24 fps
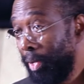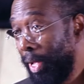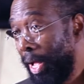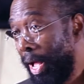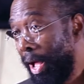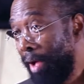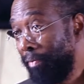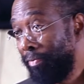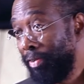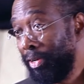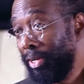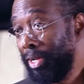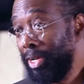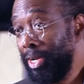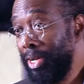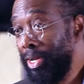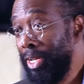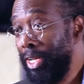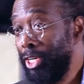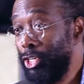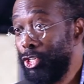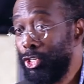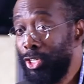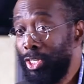African
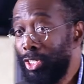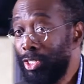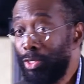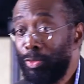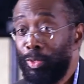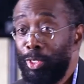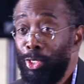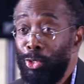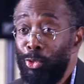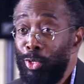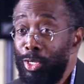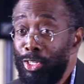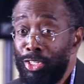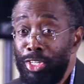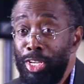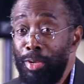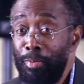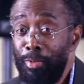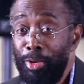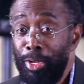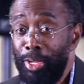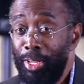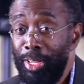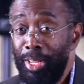nations? We do the
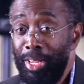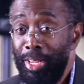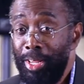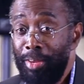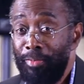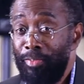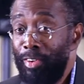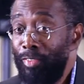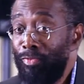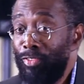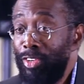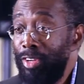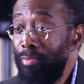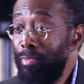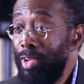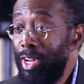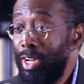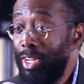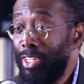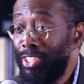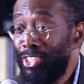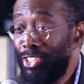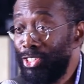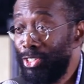same thing. 15
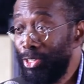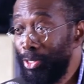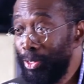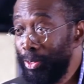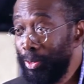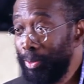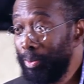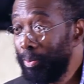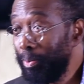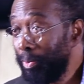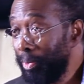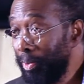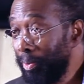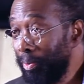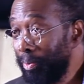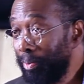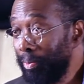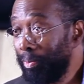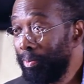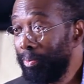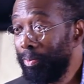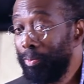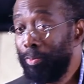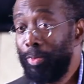minutes,
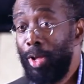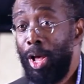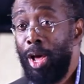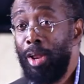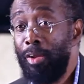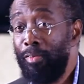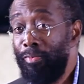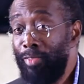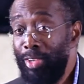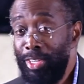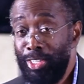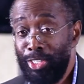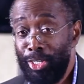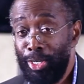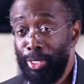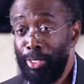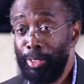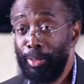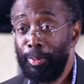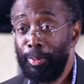had a visa.